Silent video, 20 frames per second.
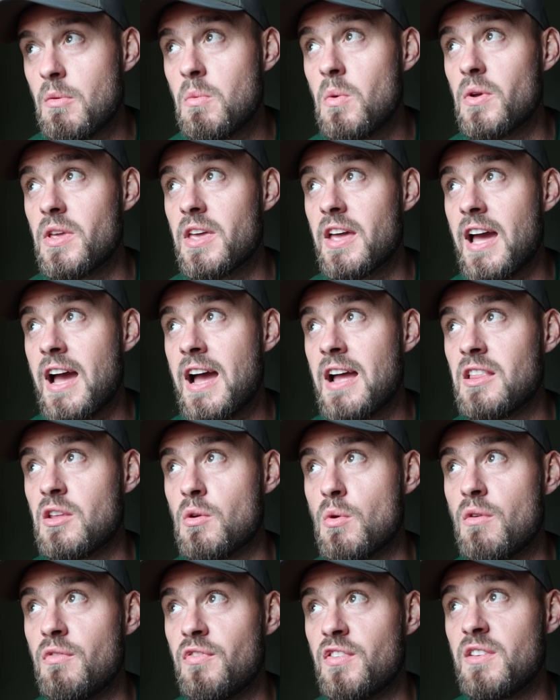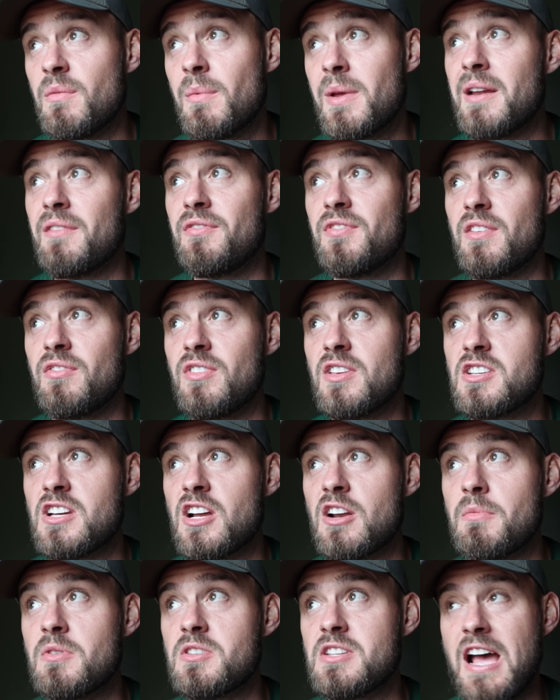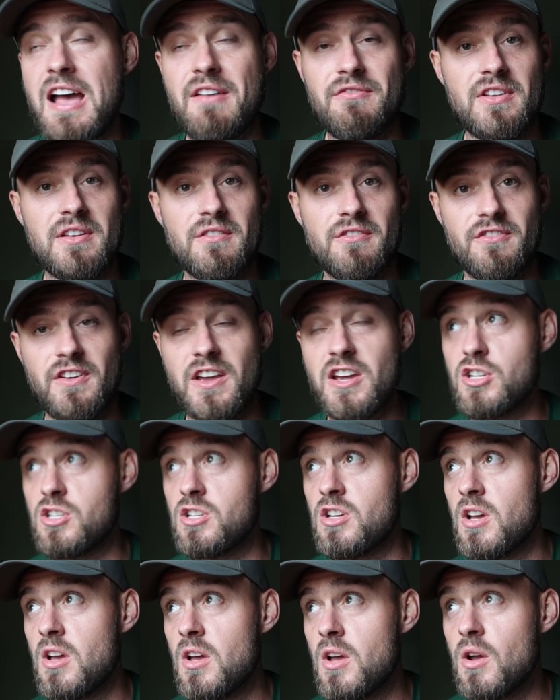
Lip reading: but what you can do, if the gentleman's having fish,